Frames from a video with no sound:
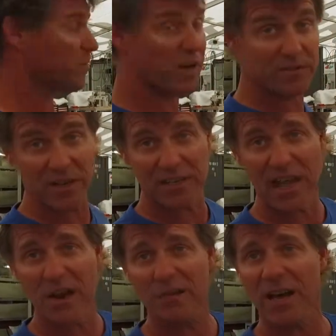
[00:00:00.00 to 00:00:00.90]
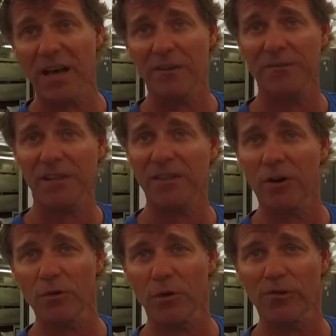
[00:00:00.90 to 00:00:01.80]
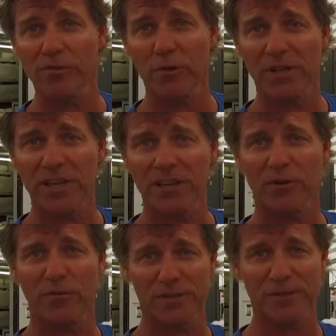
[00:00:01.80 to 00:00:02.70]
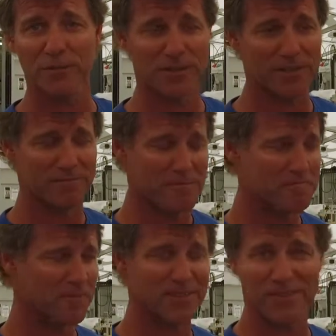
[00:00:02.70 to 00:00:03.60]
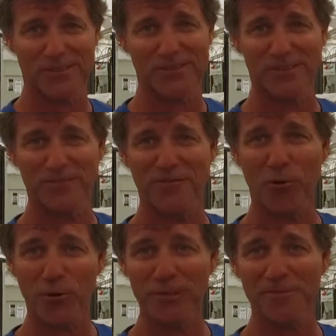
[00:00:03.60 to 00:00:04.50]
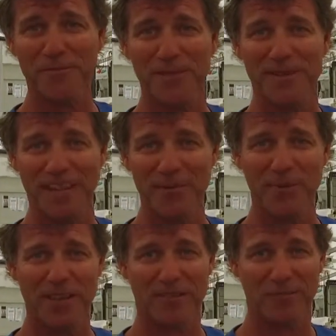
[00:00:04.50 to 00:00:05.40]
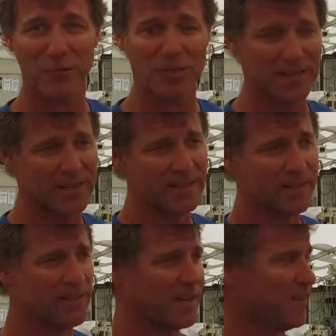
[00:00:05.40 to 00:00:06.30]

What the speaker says: part of only an hour and a half to get the whole loft floor down. Obviously we need the assistance of a forklift, but we get through it. The